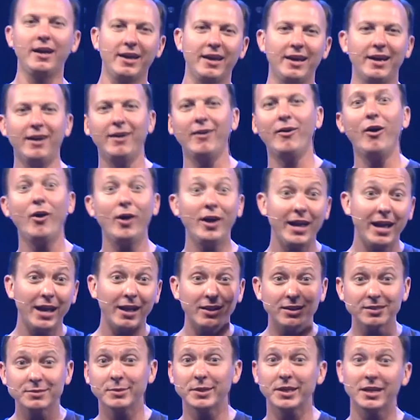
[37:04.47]
yeah, oh yeah,
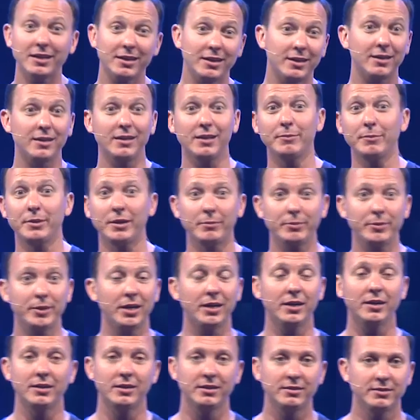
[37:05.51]
let's look out here. Let me help you
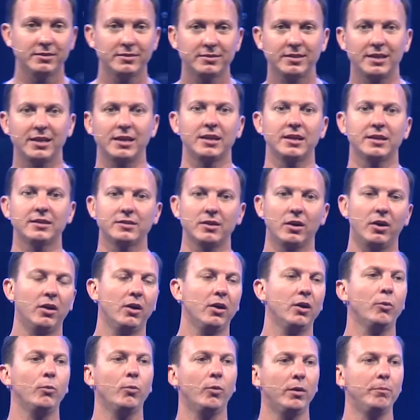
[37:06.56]
out. It's like it's
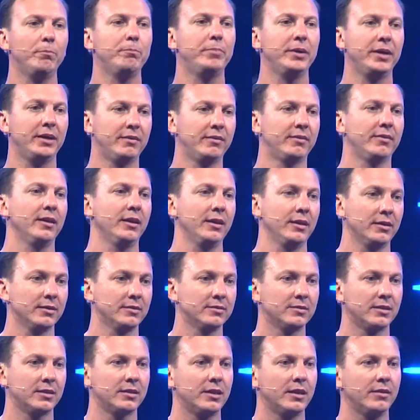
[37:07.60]
all one big thing.
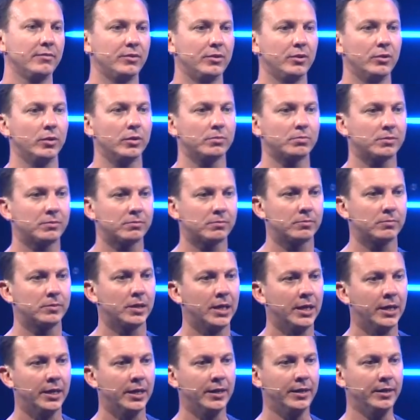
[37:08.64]
It's like they have to do a you
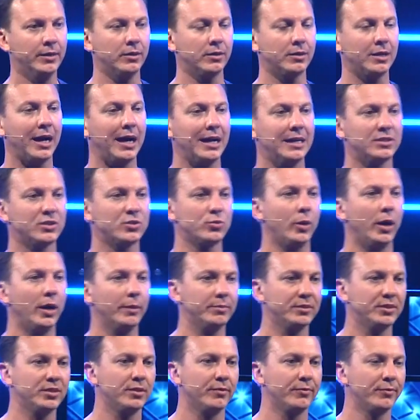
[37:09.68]
know, cotton swab
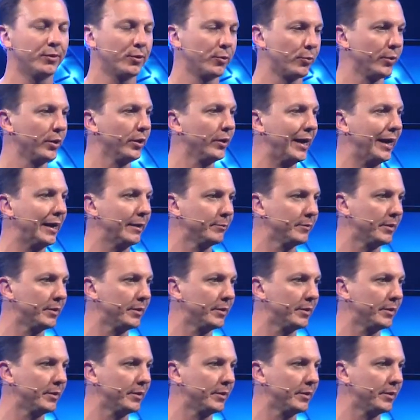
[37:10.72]
to see if you're the real Adam